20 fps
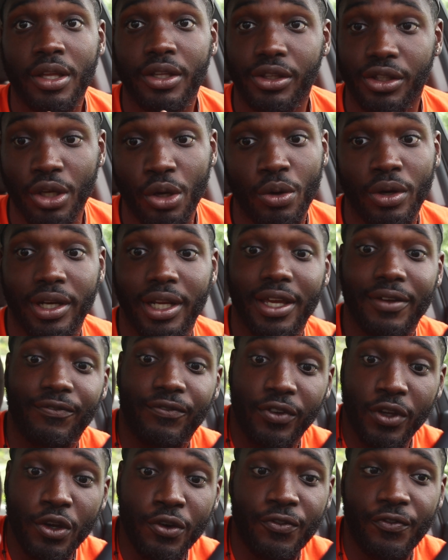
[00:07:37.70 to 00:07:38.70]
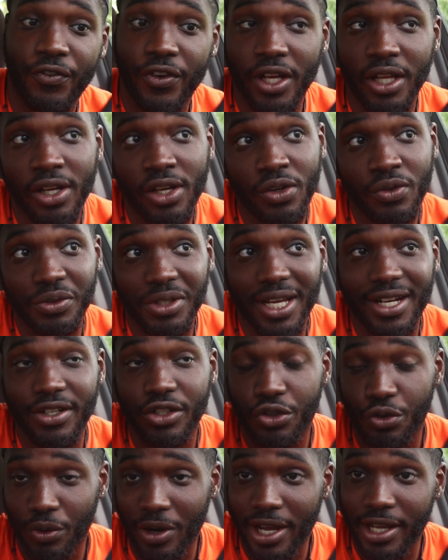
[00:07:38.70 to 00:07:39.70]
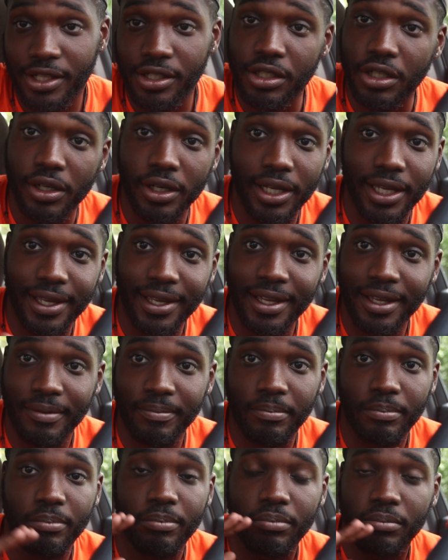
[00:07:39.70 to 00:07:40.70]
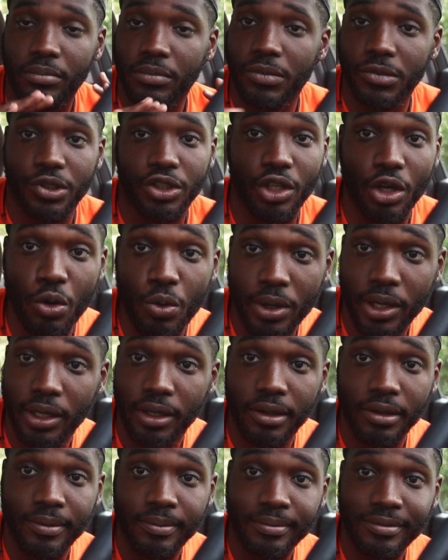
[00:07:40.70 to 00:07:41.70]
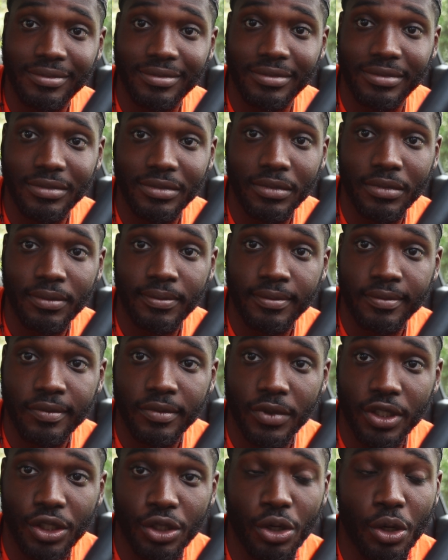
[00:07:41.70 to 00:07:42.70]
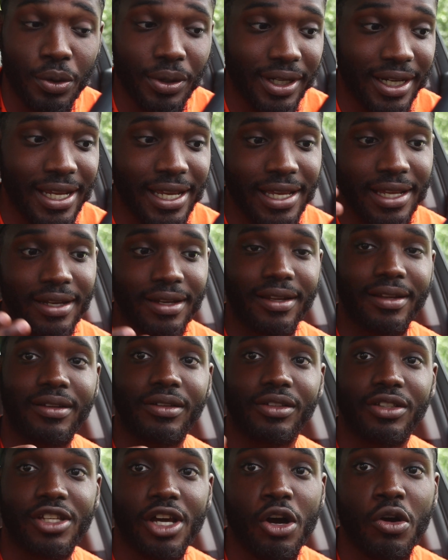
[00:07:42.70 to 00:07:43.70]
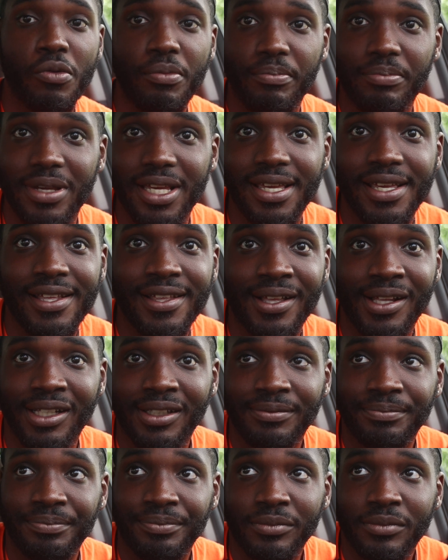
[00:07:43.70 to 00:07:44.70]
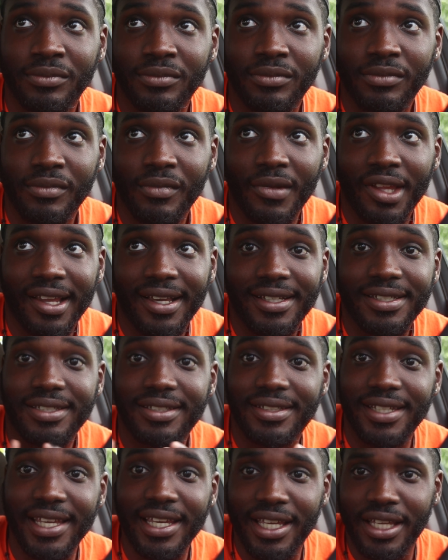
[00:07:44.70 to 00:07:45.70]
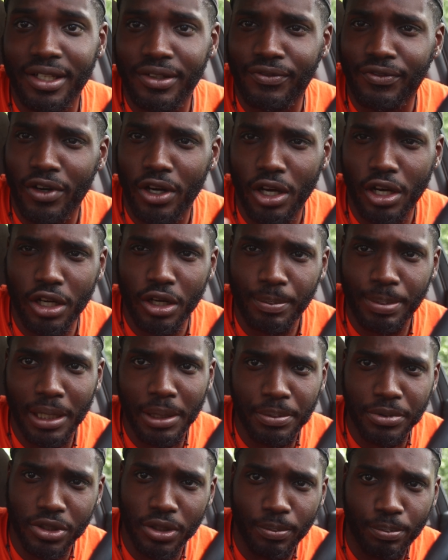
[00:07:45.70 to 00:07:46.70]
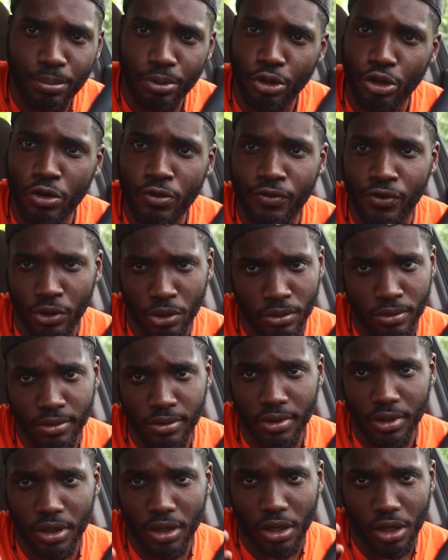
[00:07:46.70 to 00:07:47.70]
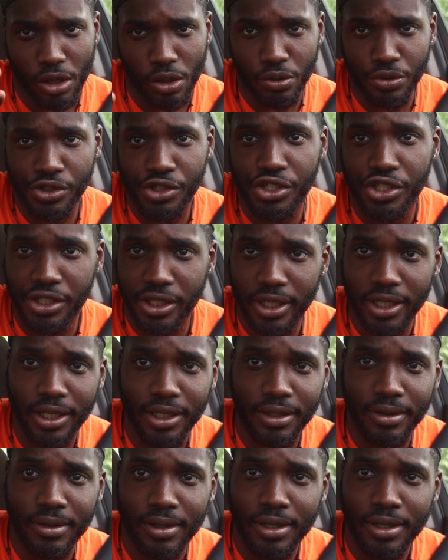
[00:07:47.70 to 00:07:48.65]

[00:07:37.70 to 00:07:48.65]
Do it. If you feel that it's right in your head, do it. You don't be seeking for other people's approval on shit.